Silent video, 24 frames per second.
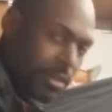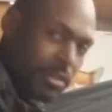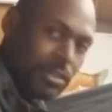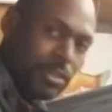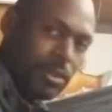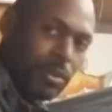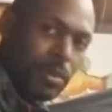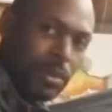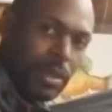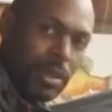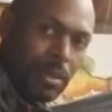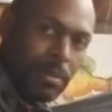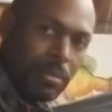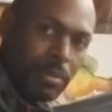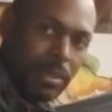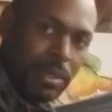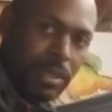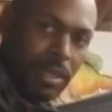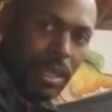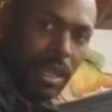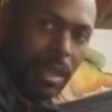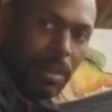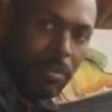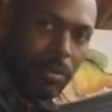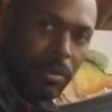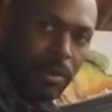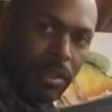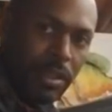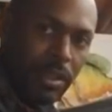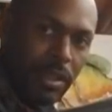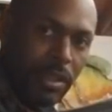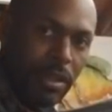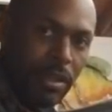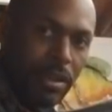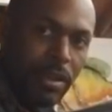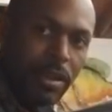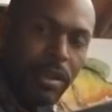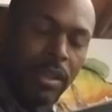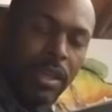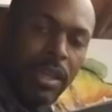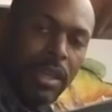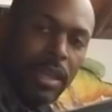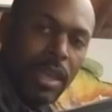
So we're gonna put the camera in here